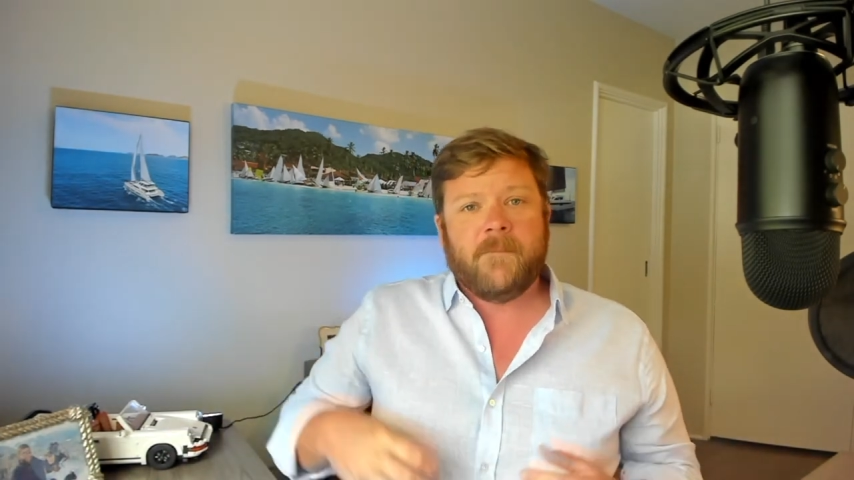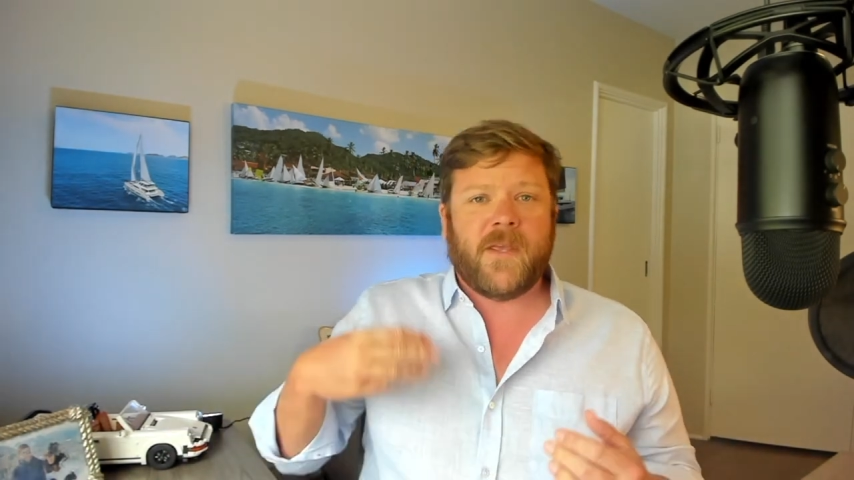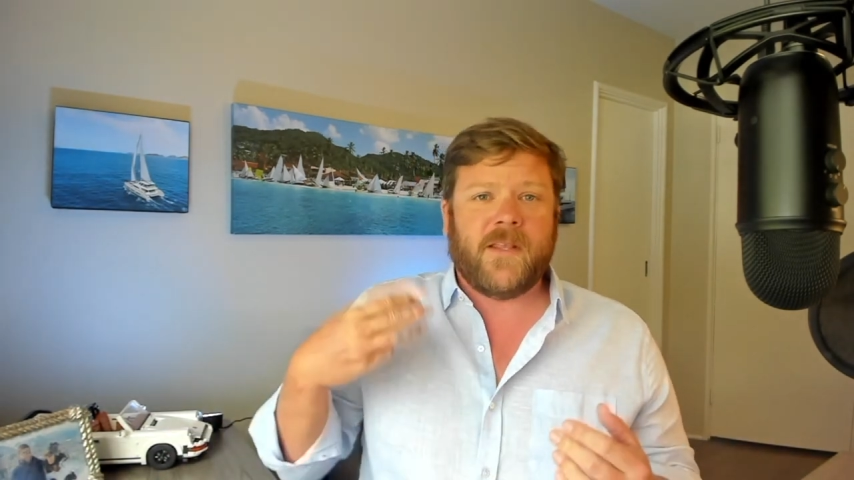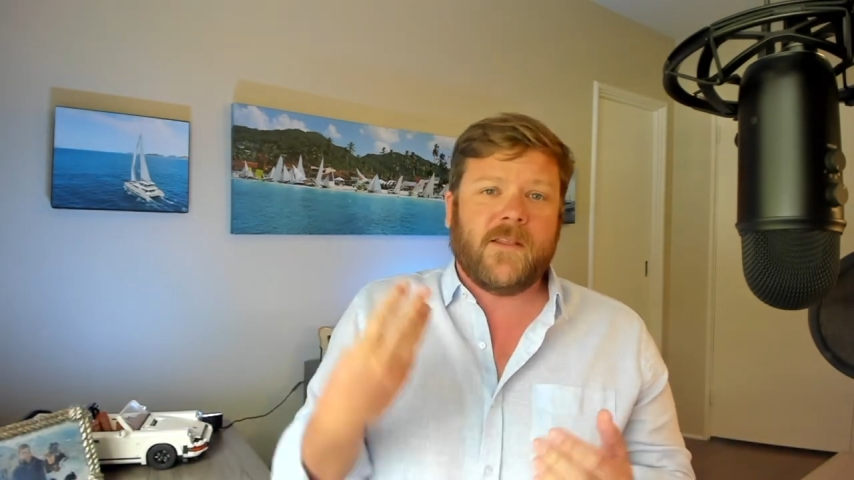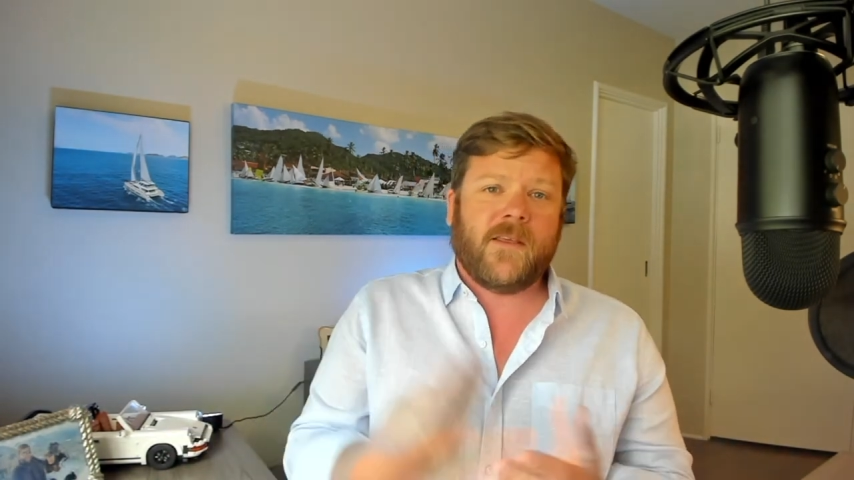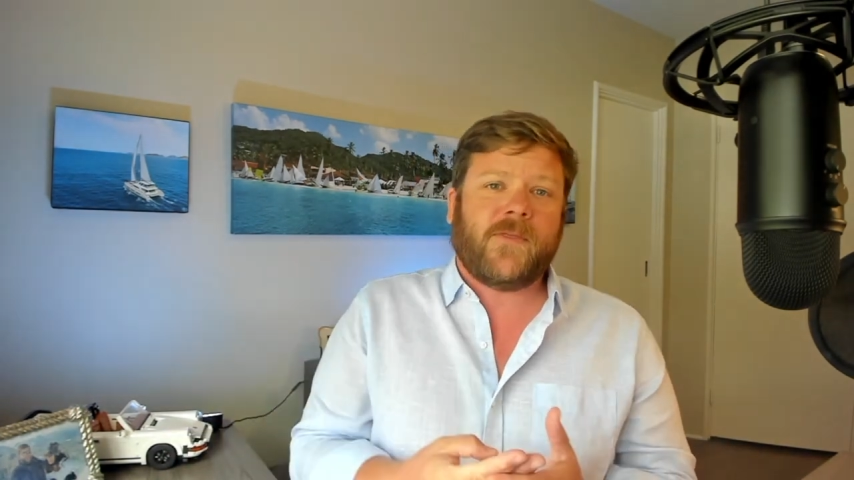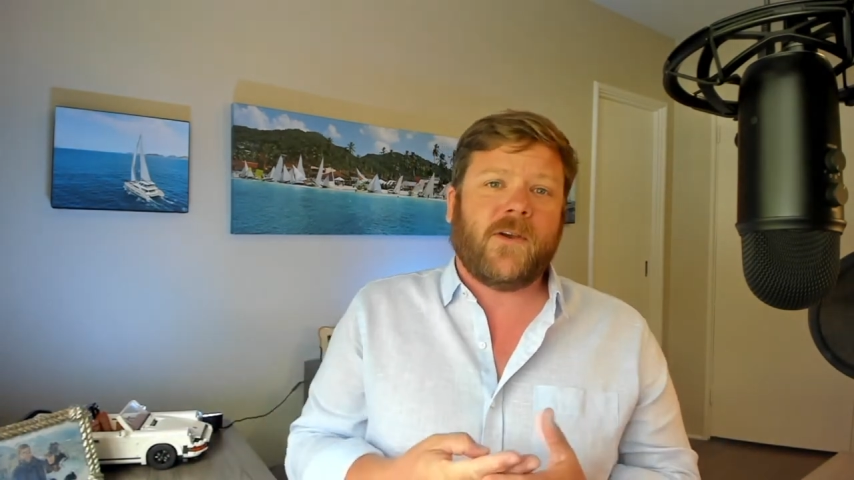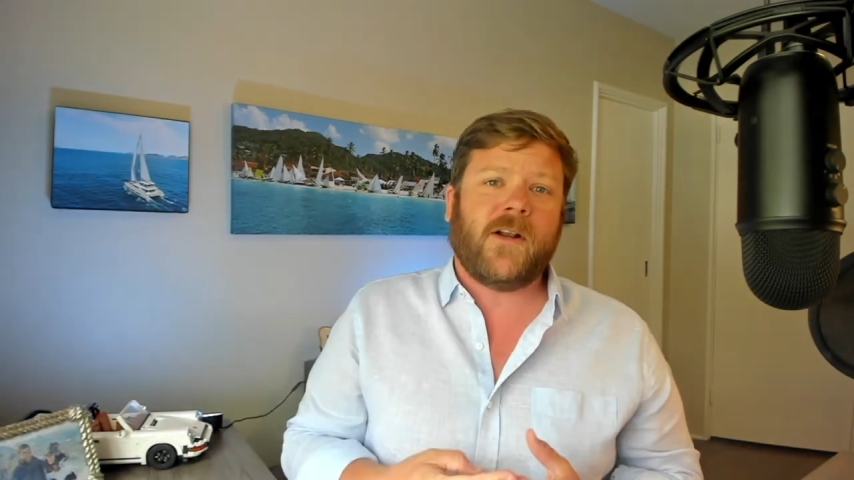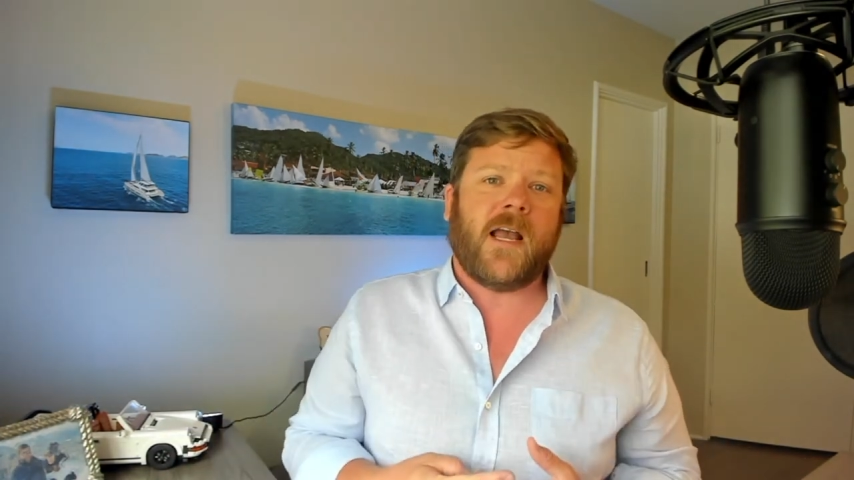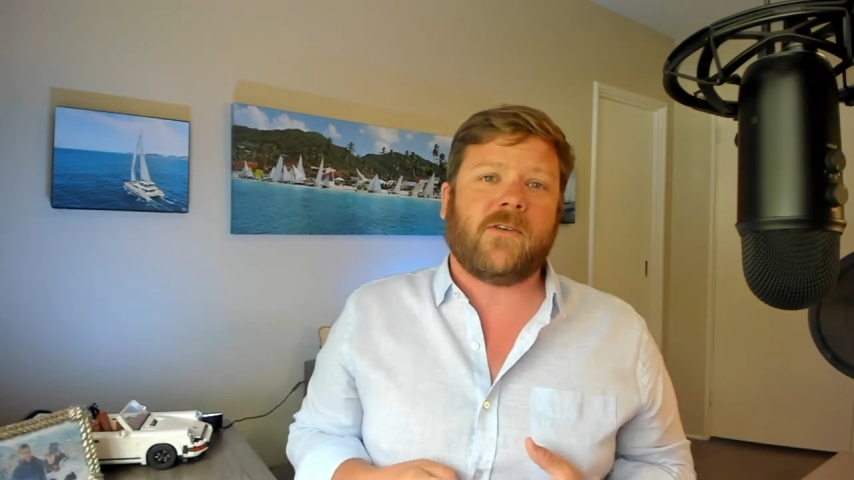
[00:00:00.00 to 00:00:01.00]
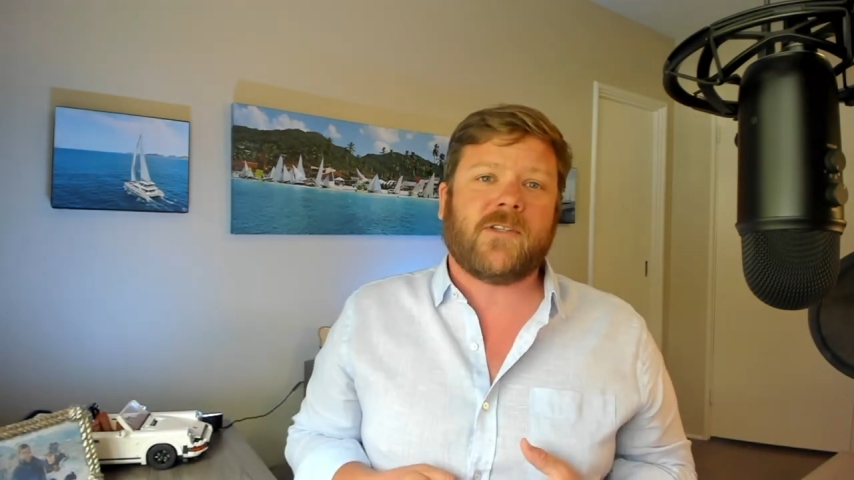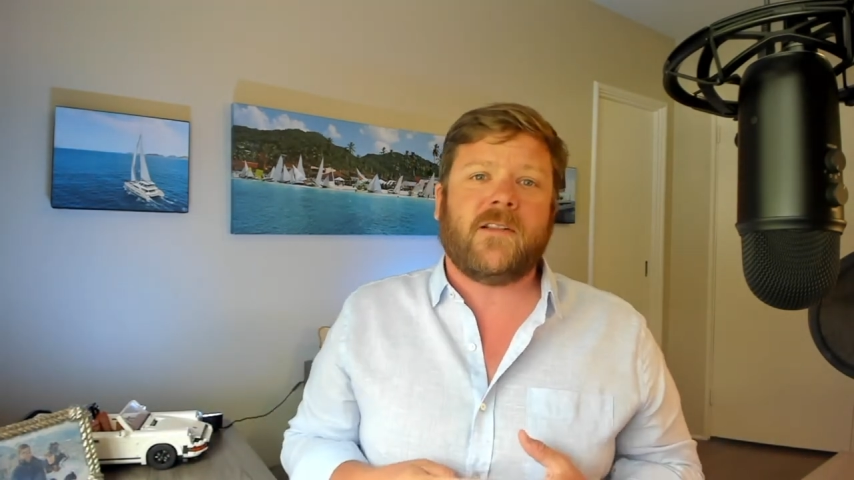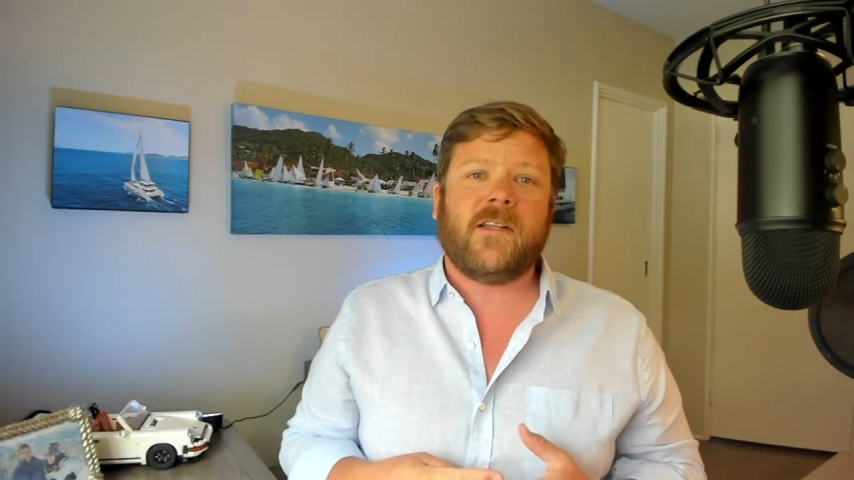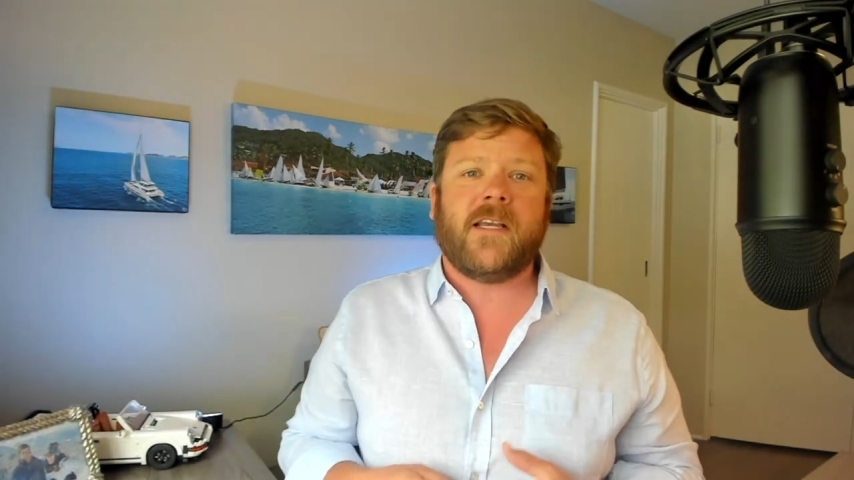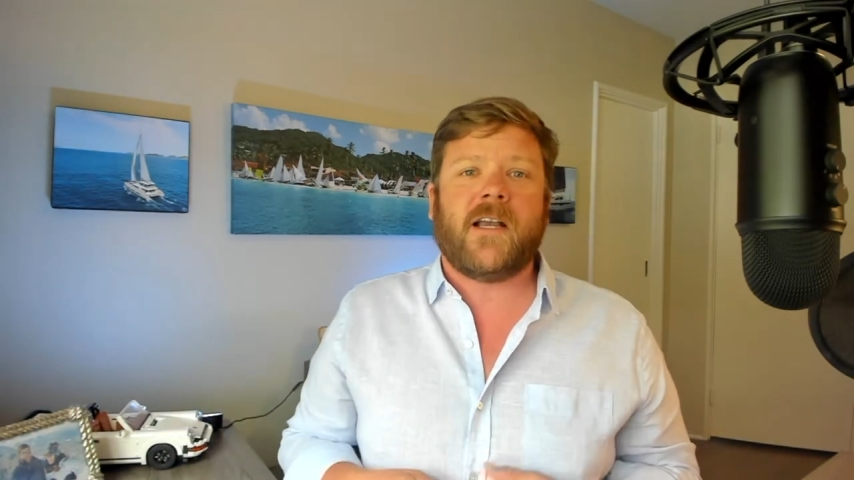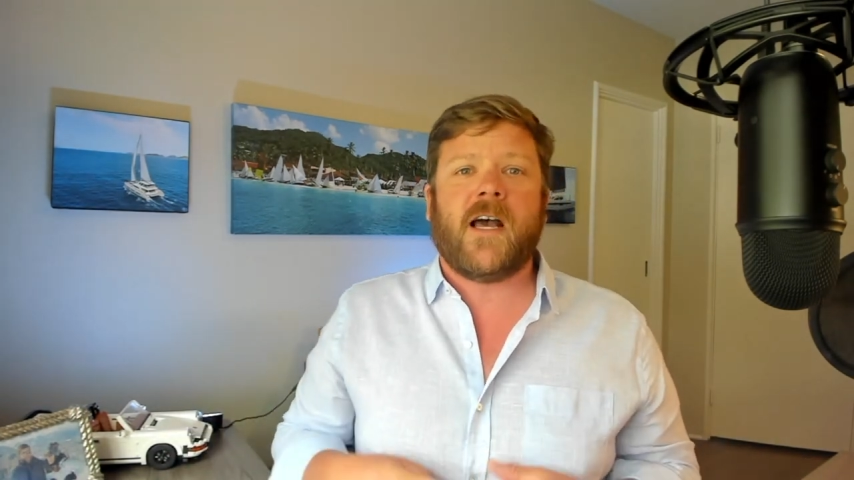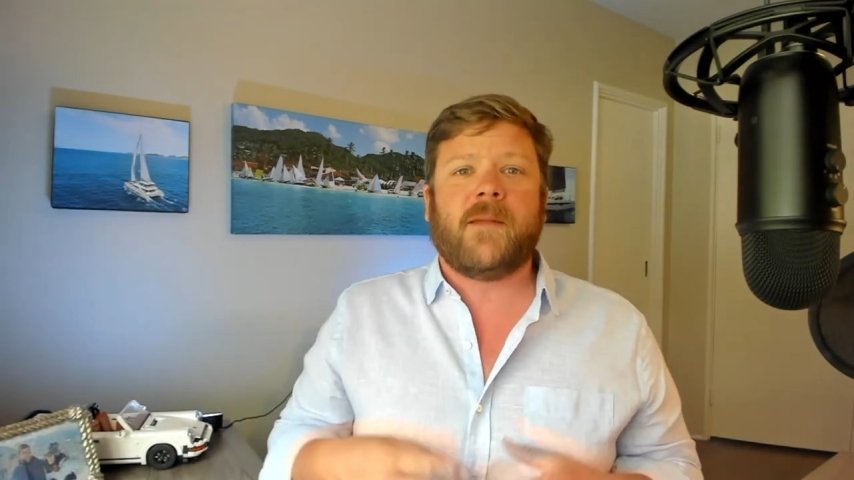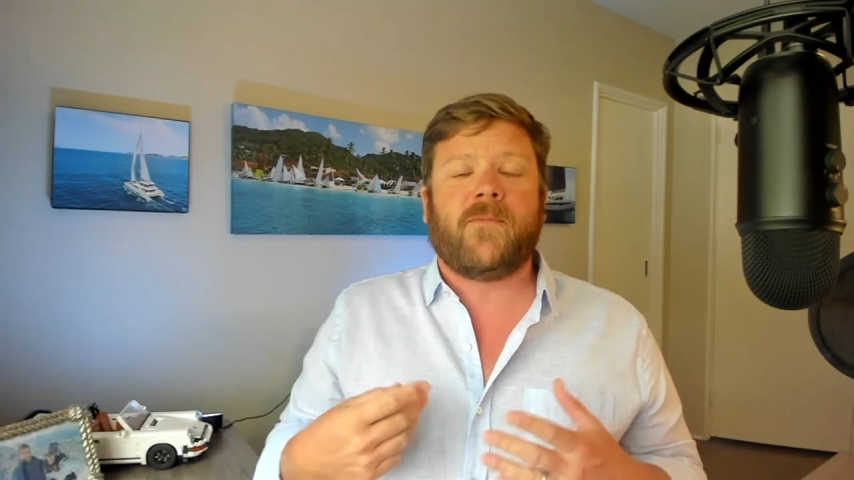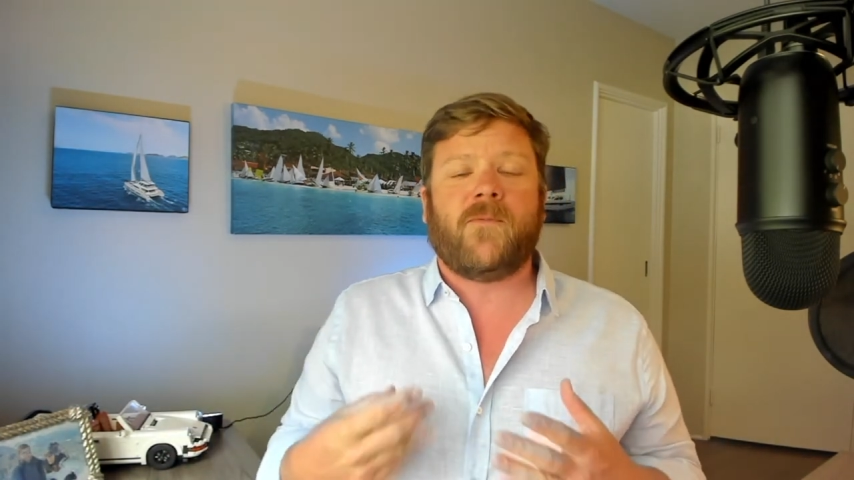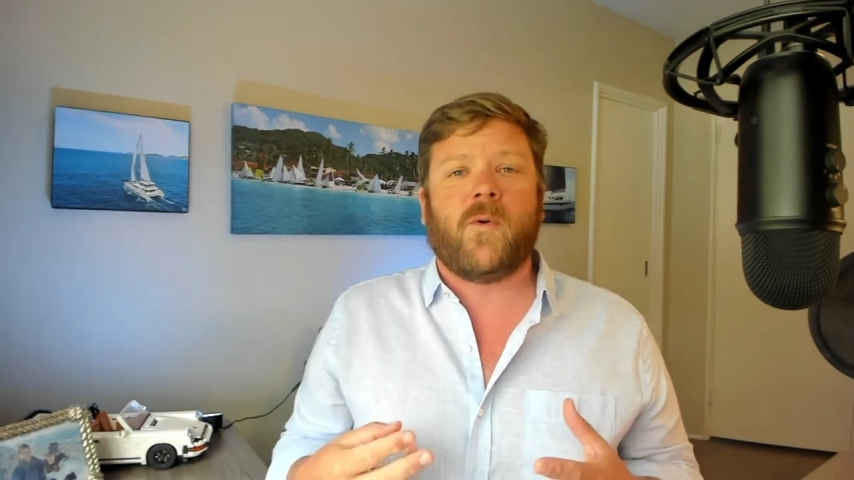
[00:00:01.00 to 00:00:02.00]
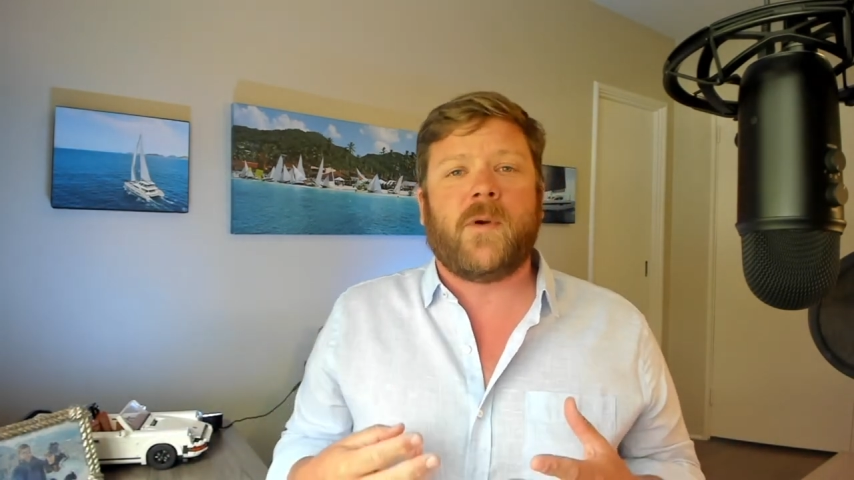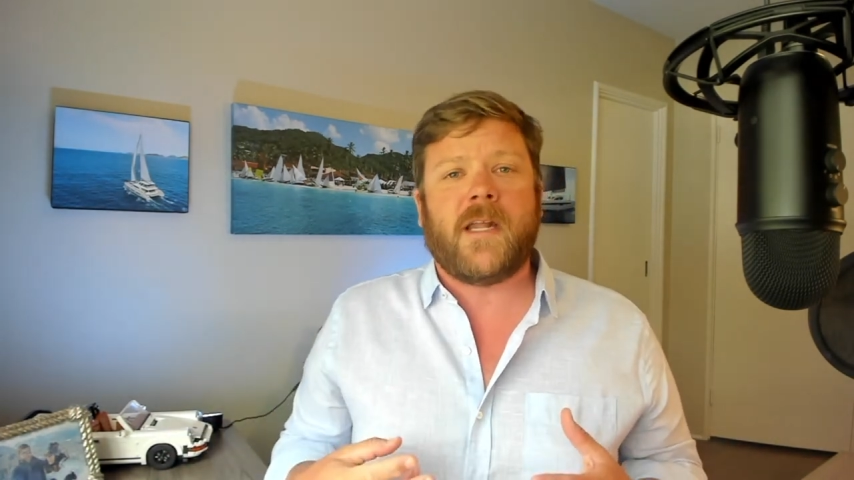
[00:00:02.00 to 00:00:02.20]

And then the third house cleaning item before we